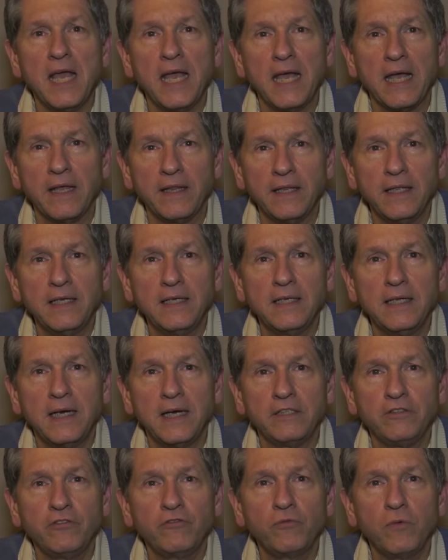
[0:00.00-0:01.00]
And then
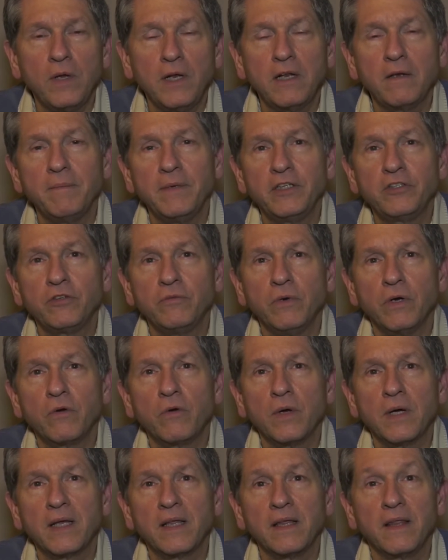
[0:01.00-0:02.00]
I just wanted to mention real
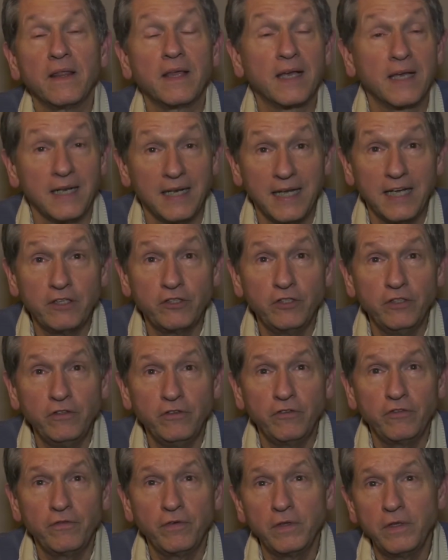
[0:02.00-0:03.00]
quickly the
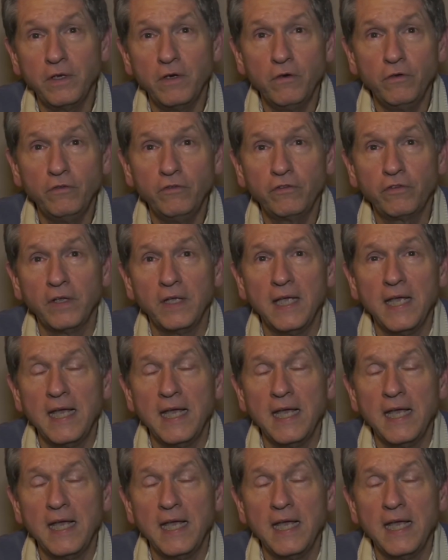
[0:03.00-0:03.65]
connections for those.